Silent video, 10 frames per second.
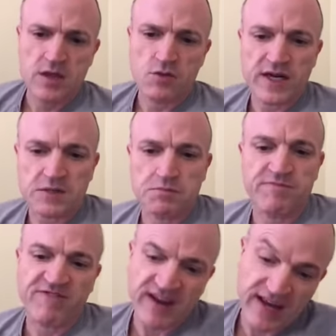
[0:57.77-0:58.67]
the right to
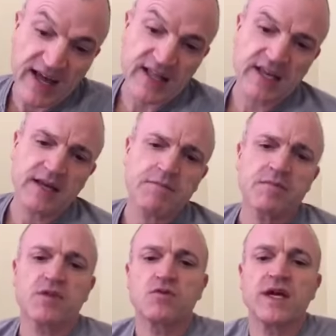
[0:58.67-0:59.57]
finality,
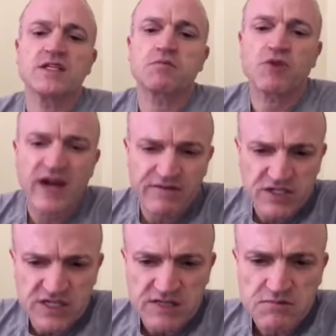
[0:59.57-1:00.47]
the right to
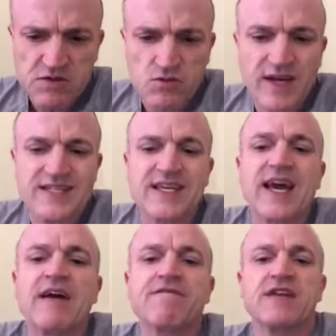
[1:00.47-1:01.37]
privacy, the right to
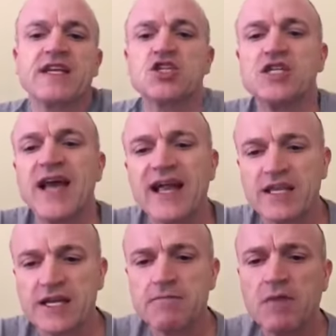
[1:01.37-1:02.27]

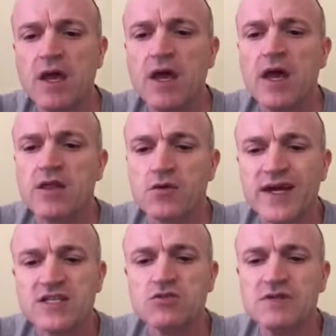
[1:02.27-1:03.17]
confidentiality, the
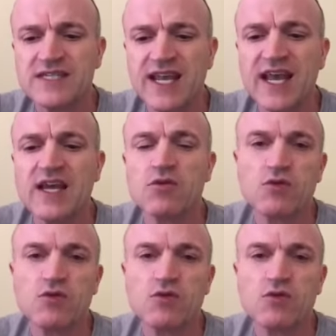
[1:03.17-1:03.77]
right to retain